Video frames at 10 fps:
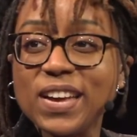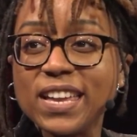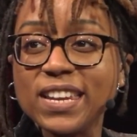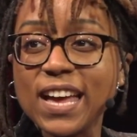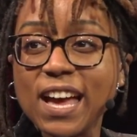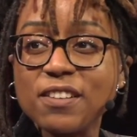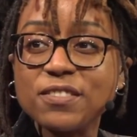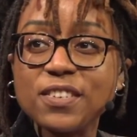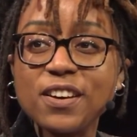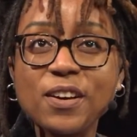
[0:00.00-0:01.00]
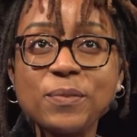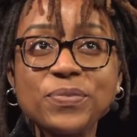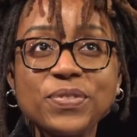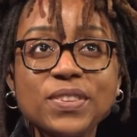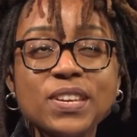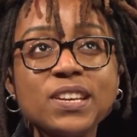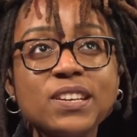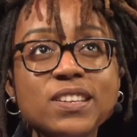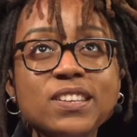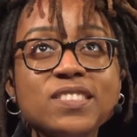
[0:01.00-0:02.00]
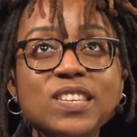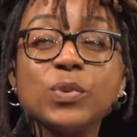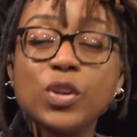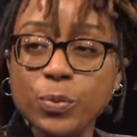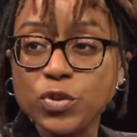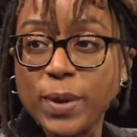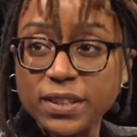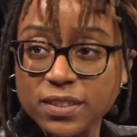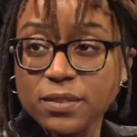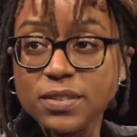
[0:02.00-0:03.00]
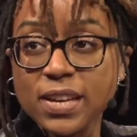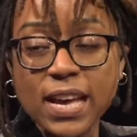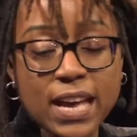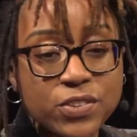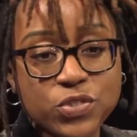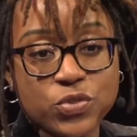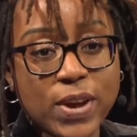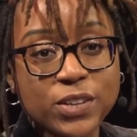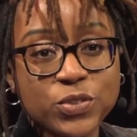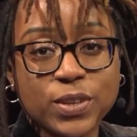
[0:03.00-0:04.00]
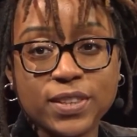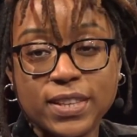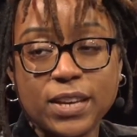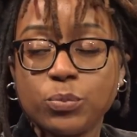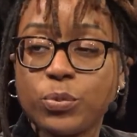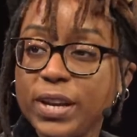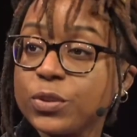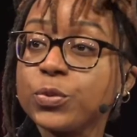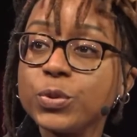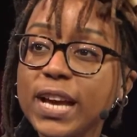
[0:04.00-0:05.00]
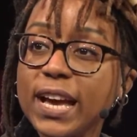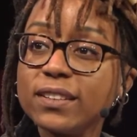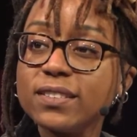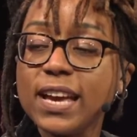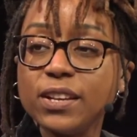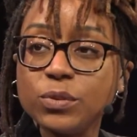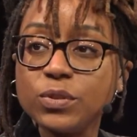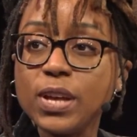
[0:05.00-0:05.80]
and have similar perspectives, and trying to break through that and